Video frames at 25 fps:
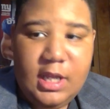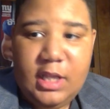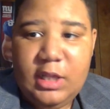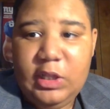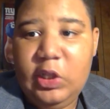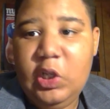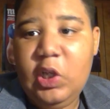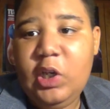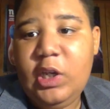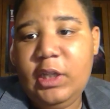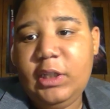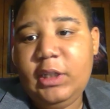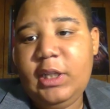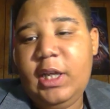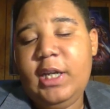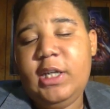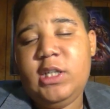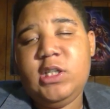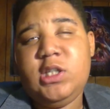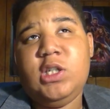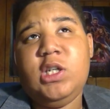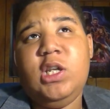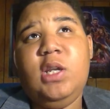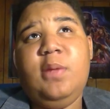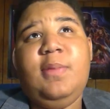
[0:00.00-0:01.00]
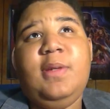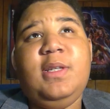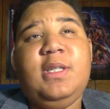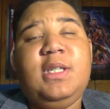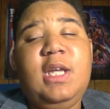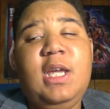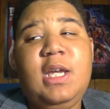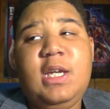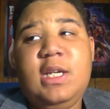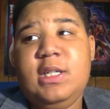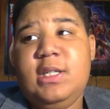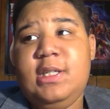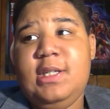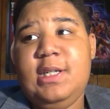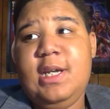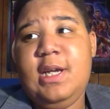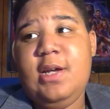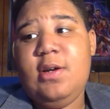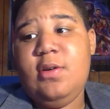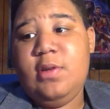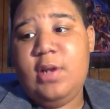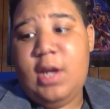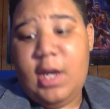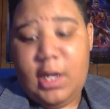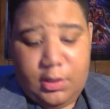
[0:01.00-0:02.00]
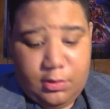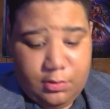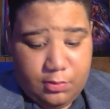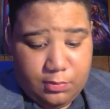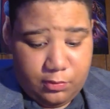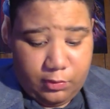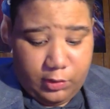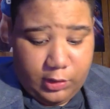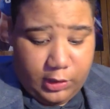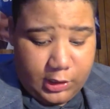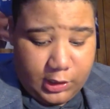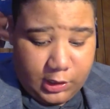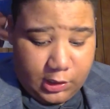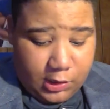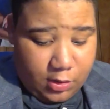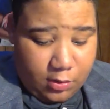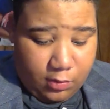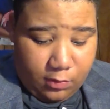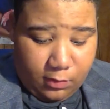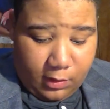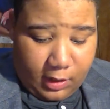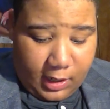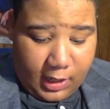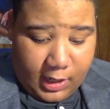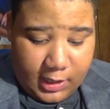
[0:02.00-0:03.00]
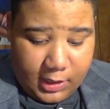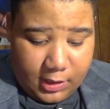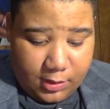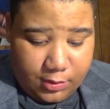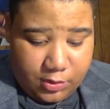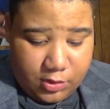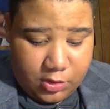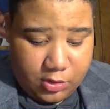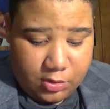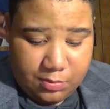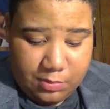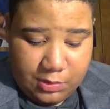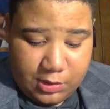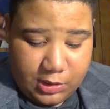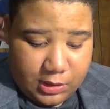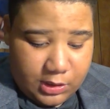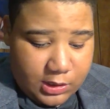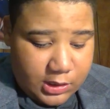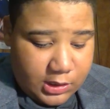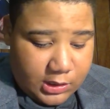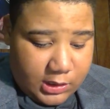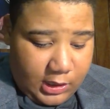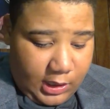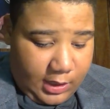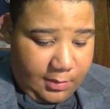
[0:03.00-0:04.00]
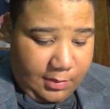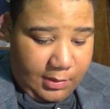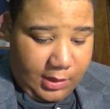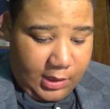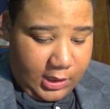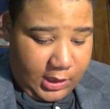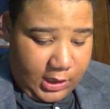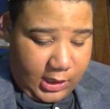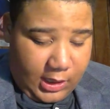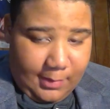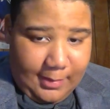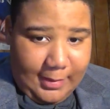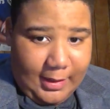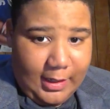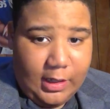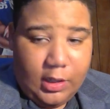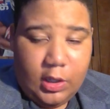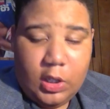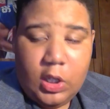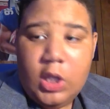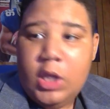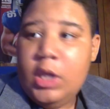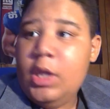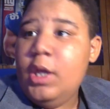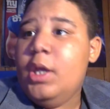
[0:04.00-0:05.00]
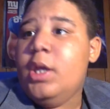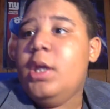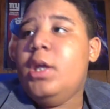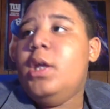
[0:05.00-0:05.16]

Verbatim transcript: Looking like it's going to be taken down. I don't really know why. YouTube just gave me an email.